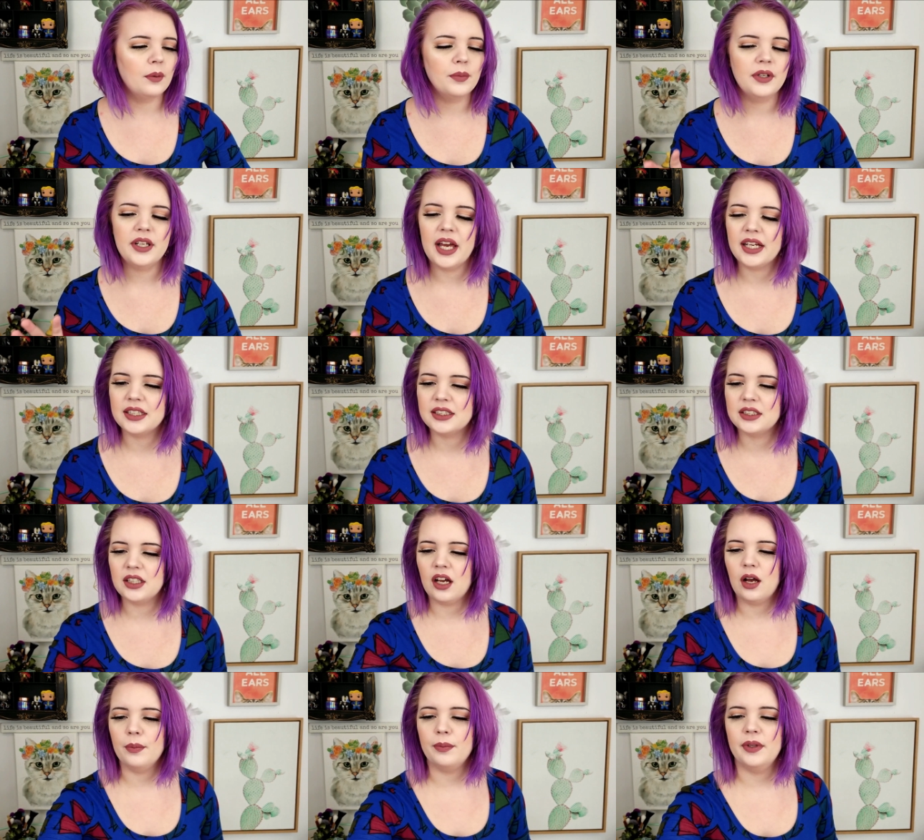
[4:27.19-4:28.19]
Next
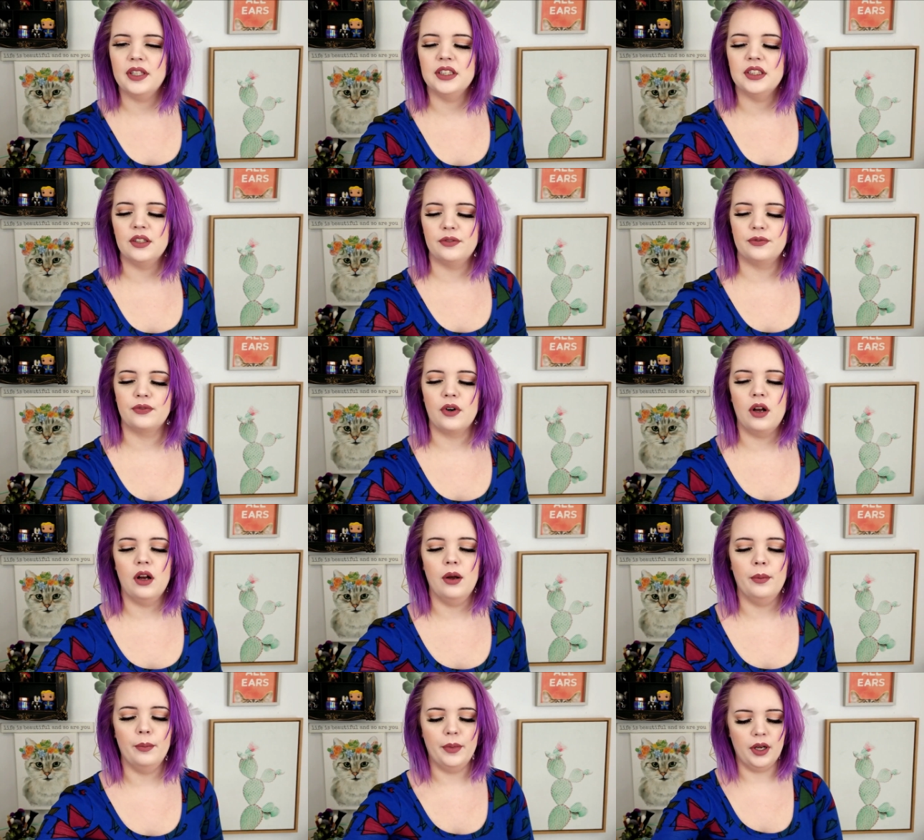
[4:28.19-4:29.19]
up is
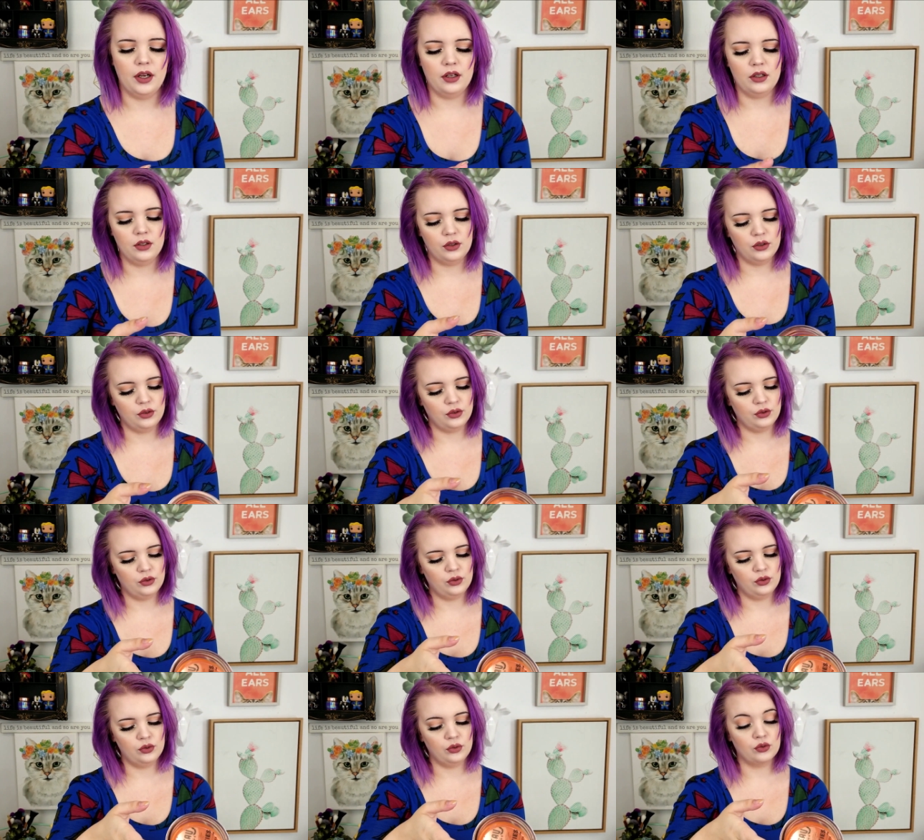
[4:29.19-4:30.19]
from
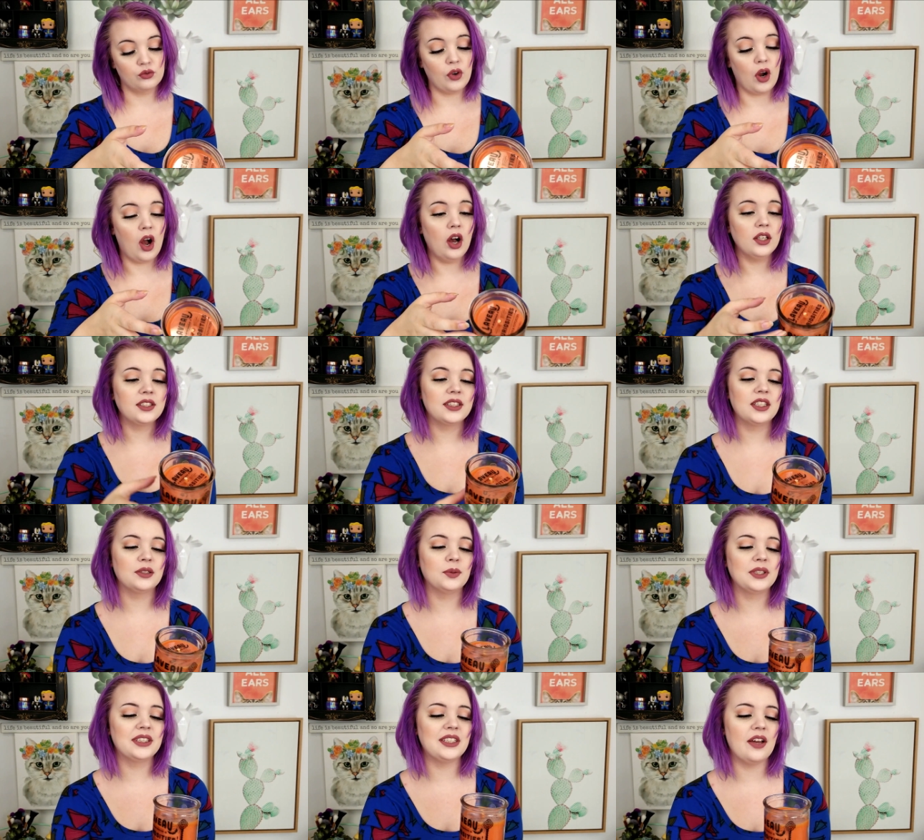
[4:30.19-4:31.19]
Ross. This
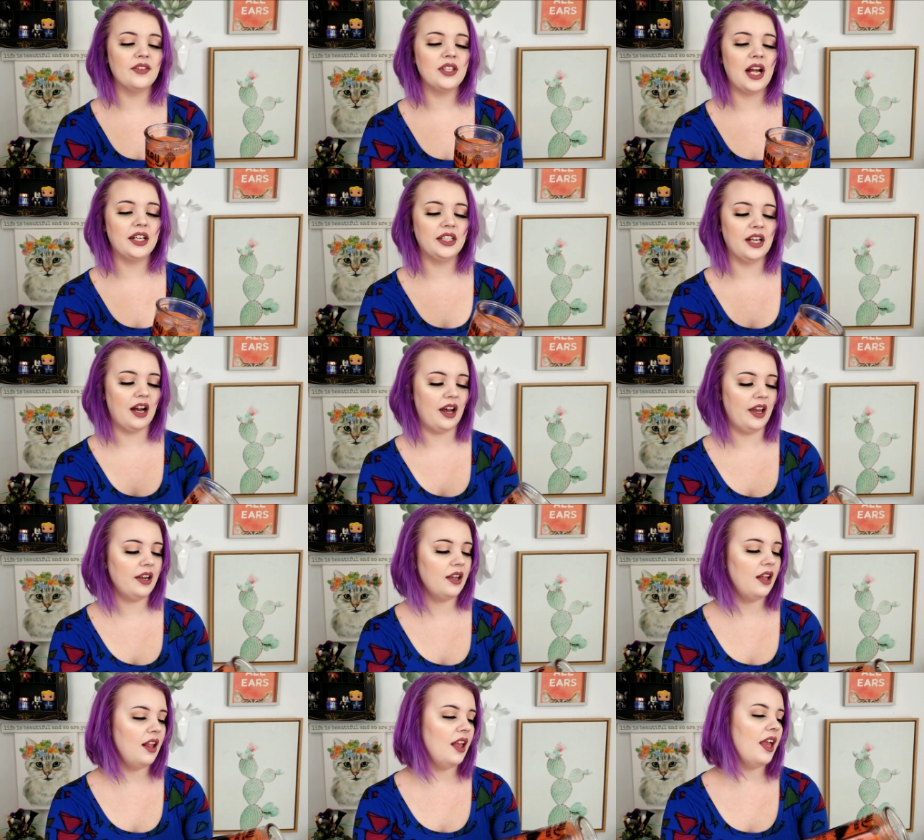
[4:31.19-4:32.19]
was
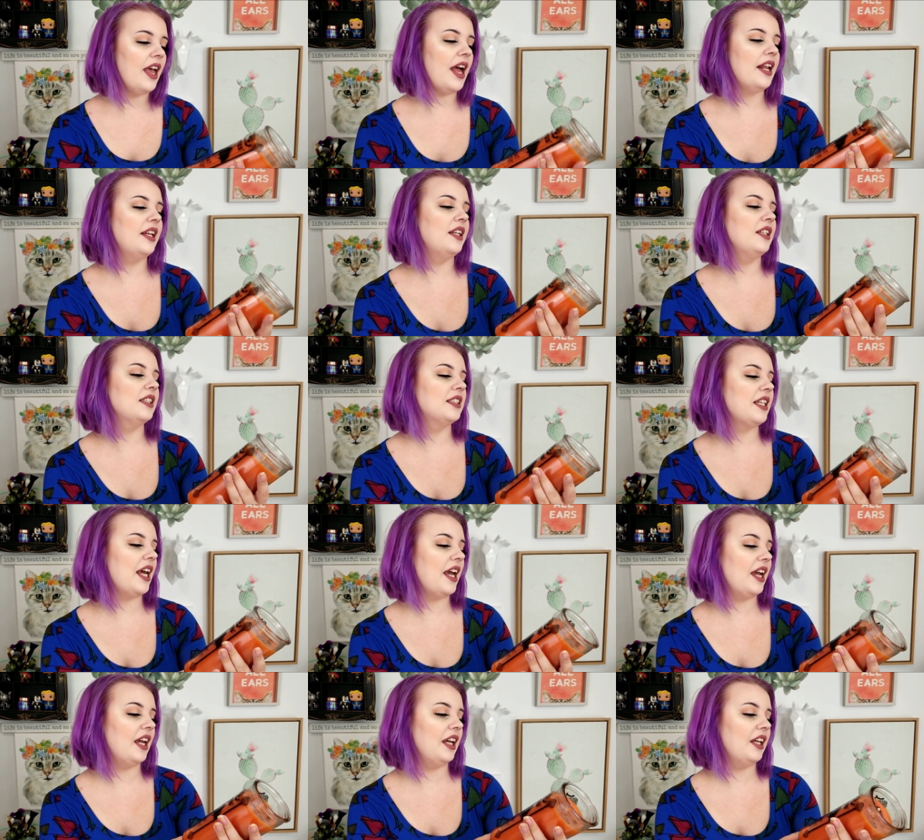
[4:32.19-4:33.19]
$7.99, and it is
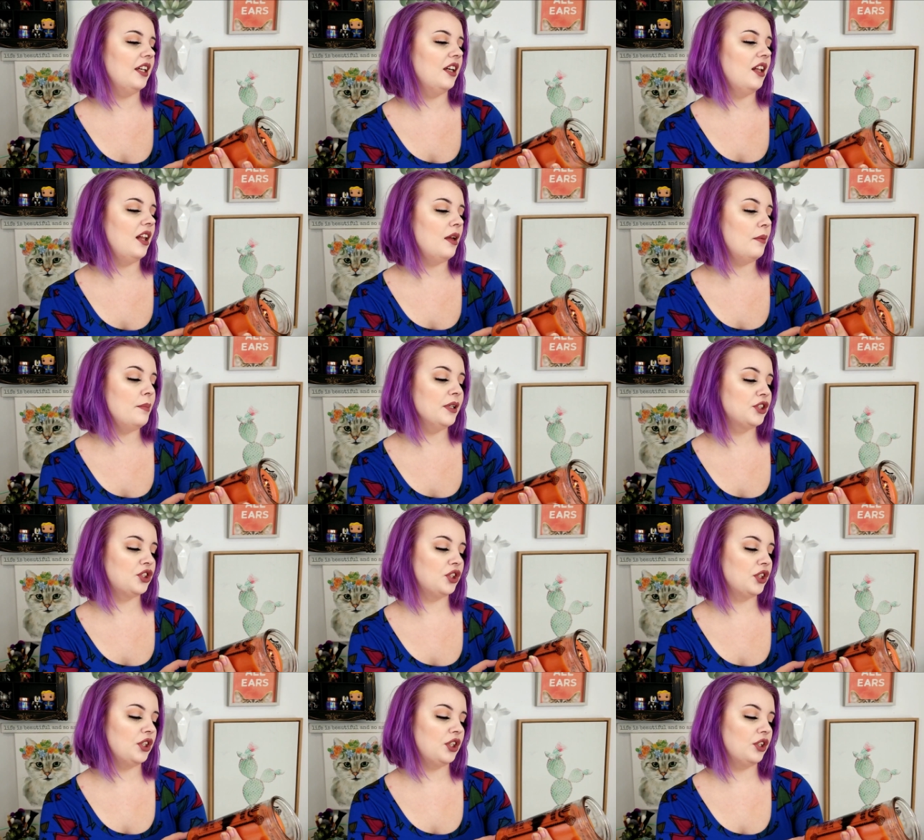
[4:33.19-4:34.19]
a
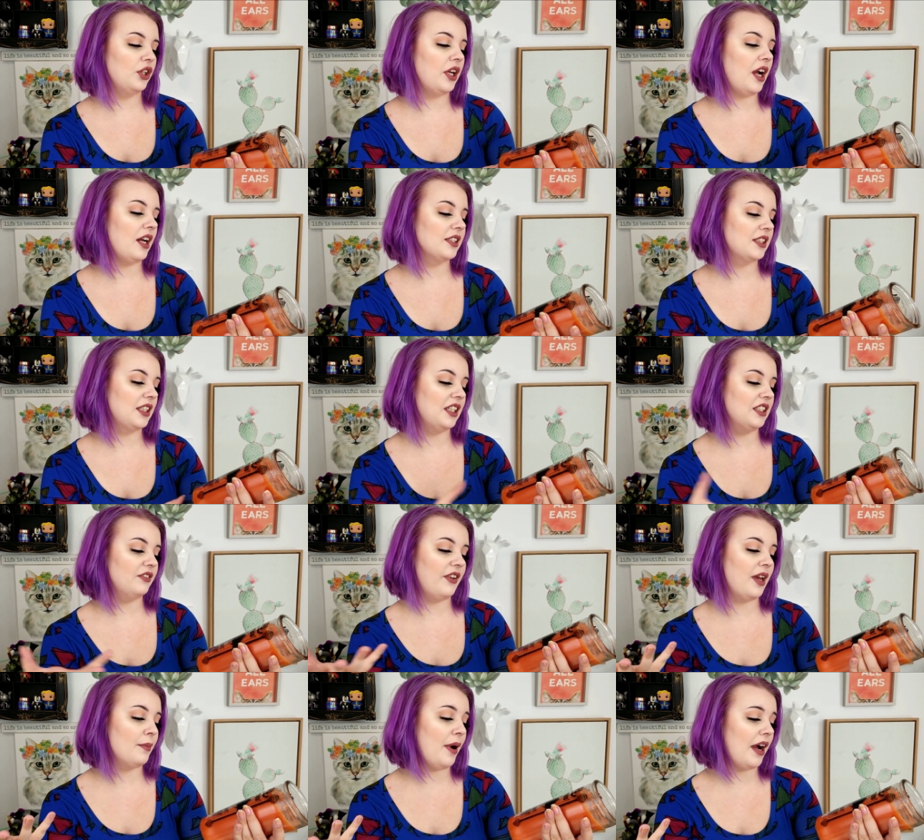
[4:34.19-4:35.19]
Mystery Curiosities
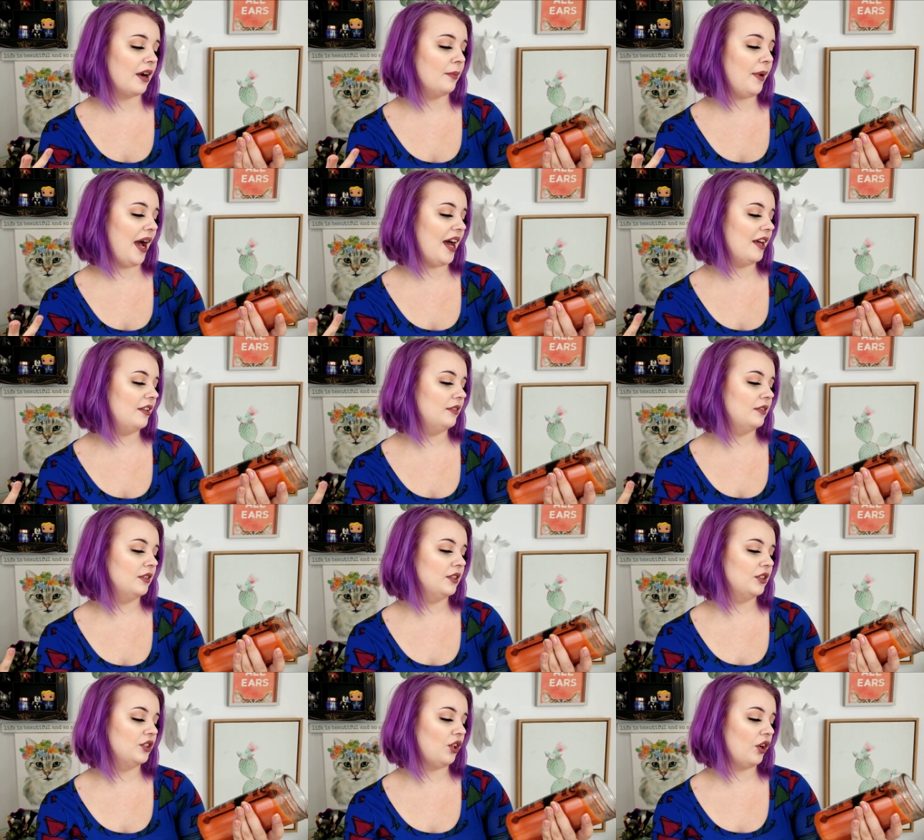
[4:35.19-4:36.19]
Vampire Bat
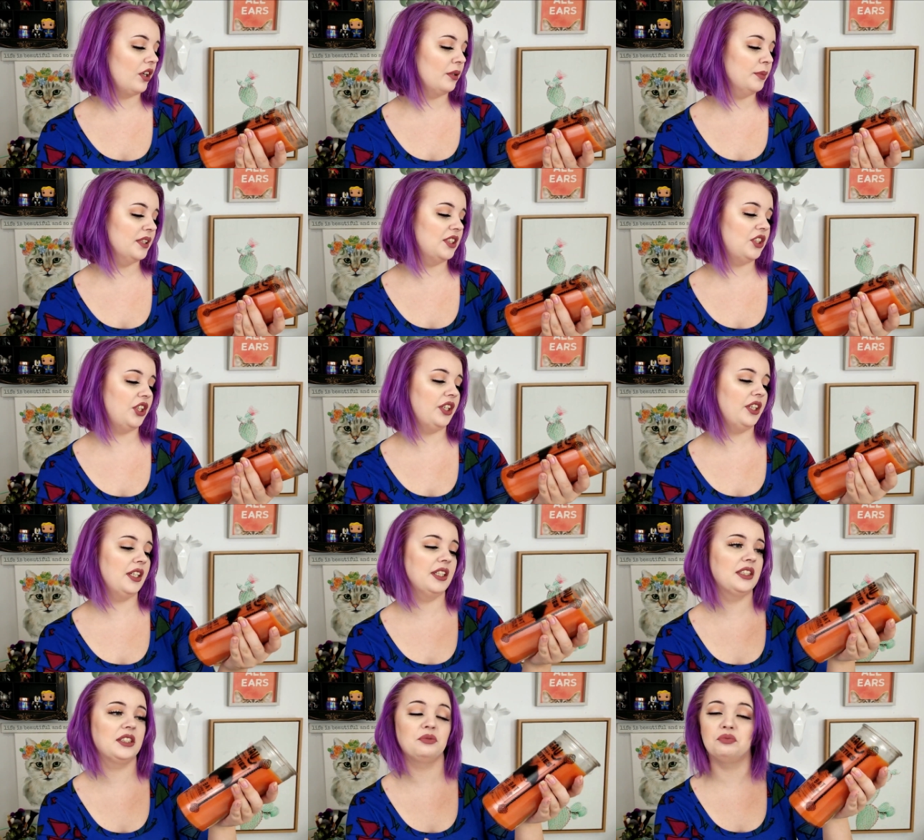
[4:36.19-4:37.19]
Dark and
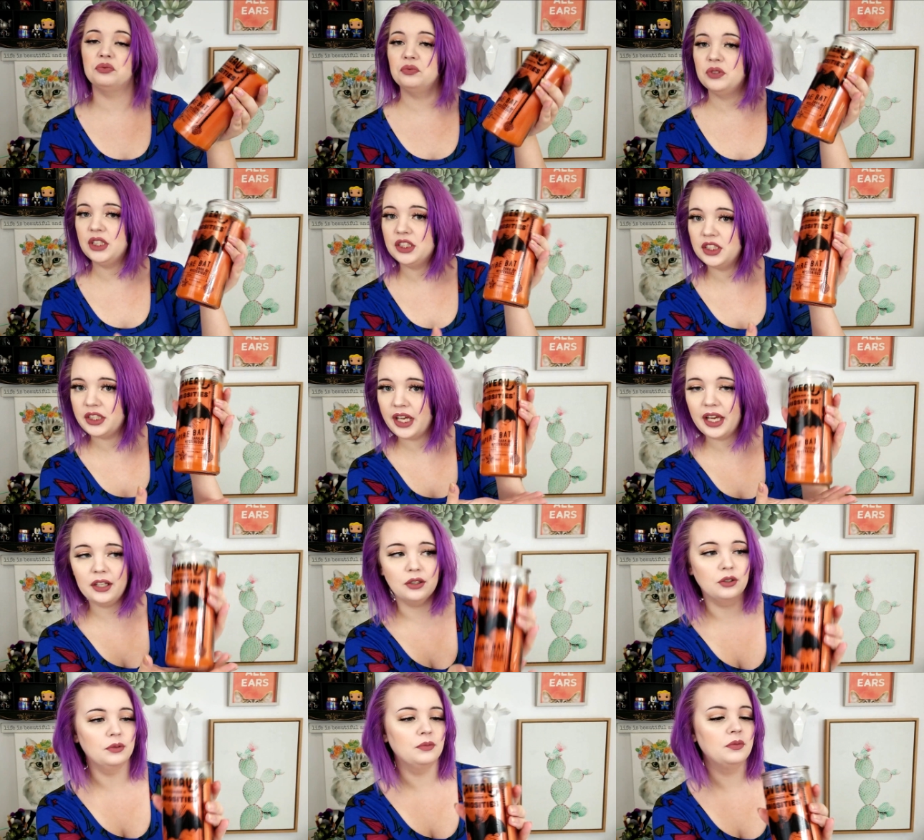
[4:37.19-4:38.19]
Mysterious scented
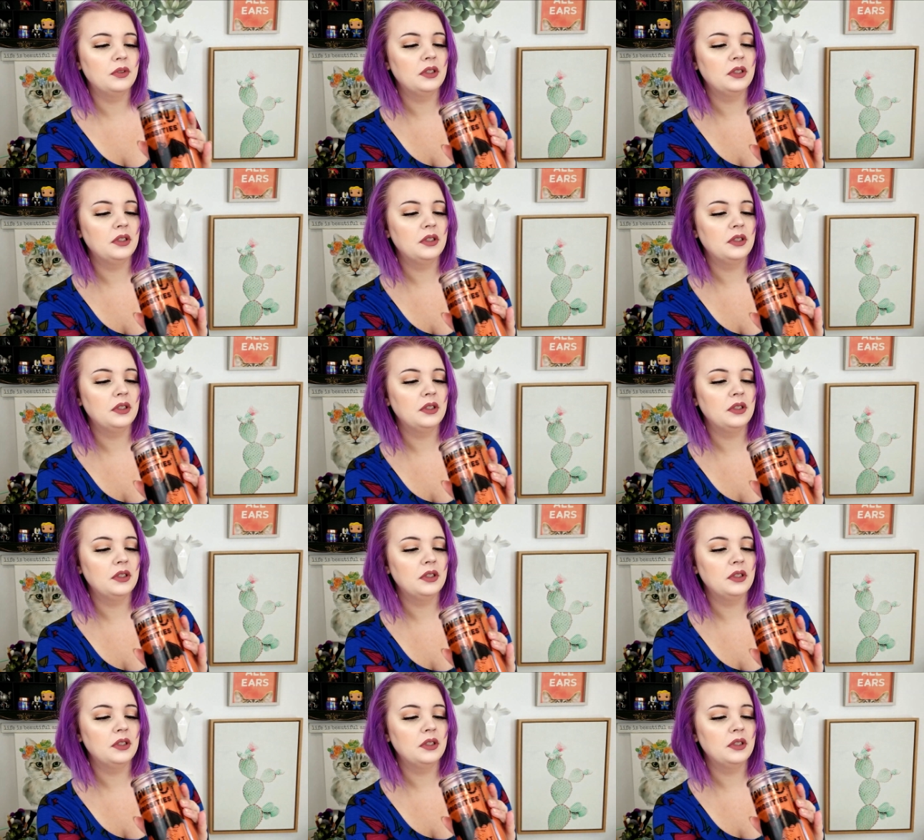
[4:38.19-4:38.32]
candle.